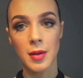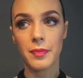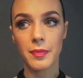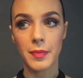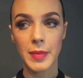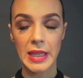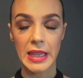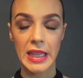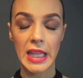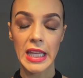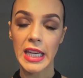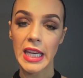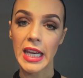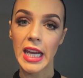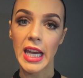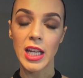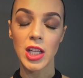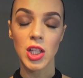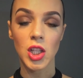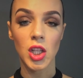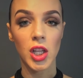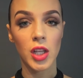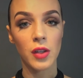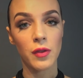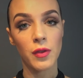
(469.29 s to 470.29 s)
But then
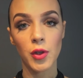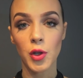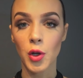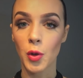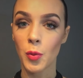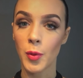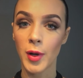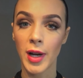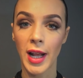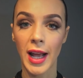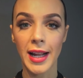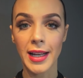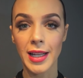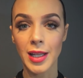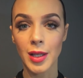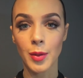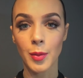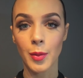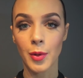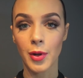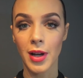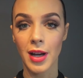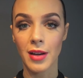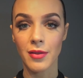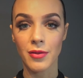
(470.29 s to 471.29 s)
again, if you don't want to add any
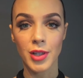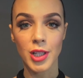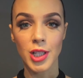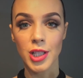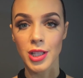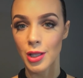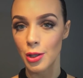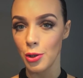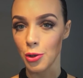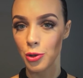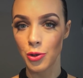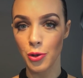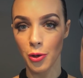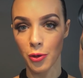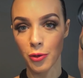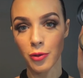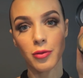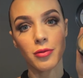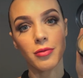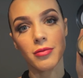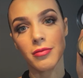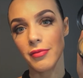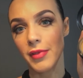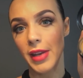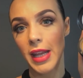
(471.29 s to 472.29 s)
more coverage, then you don't
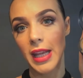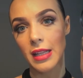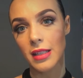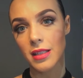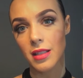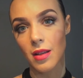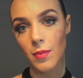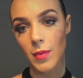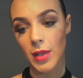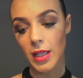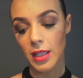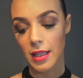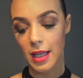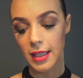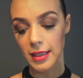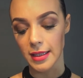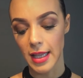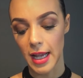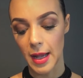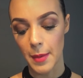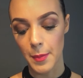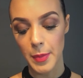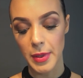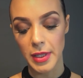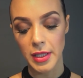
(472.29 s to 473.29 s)
need something like
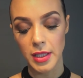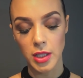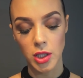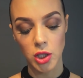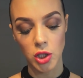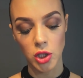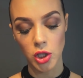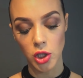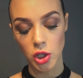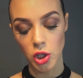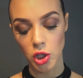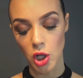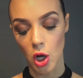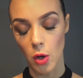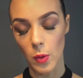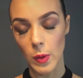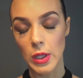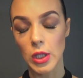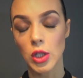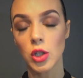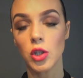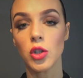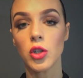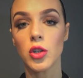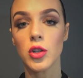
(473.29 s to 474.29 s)
that. But it's just
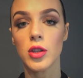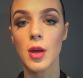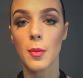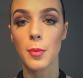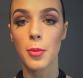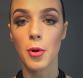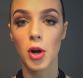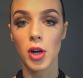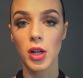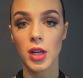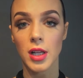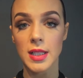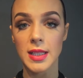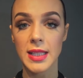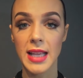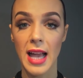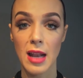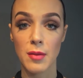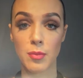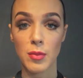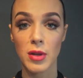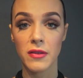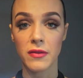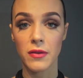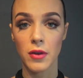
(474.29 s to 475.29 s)
showing you that products
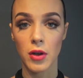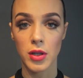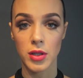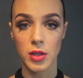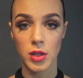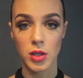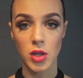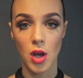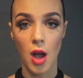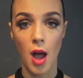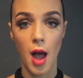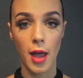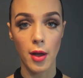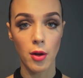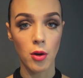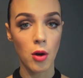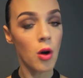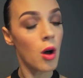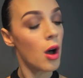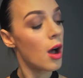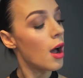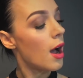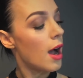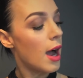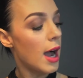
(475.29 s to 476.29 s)
can be versatile.
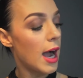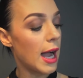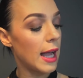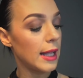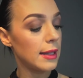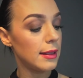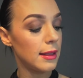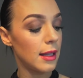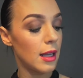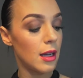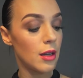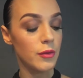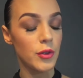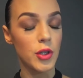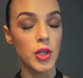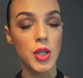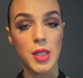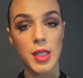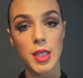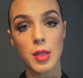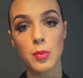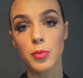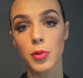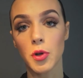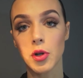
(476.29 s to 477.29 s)
I love
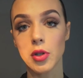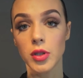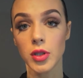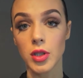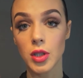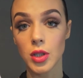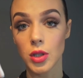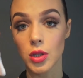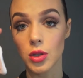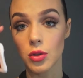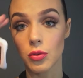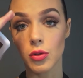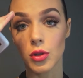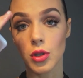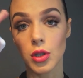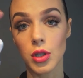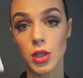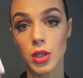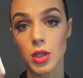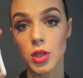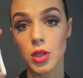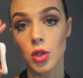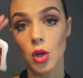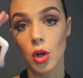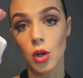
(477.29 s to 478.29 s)
using bronzers through the
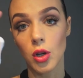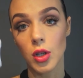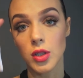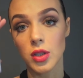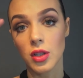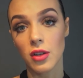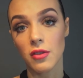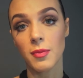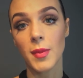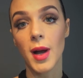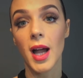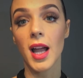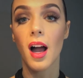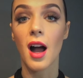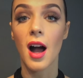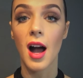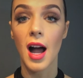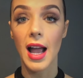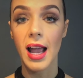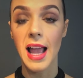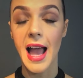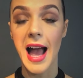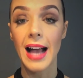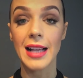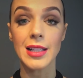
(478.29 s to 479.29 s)
sockets of my
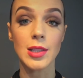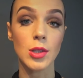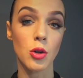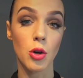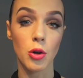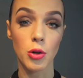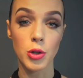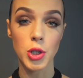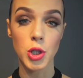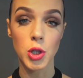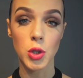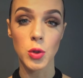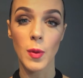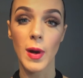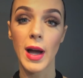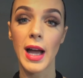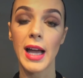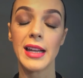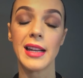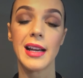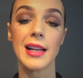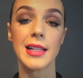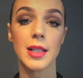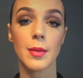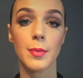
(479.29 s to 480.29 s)
eye as a contour
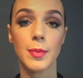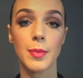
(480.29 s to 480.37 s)
and as a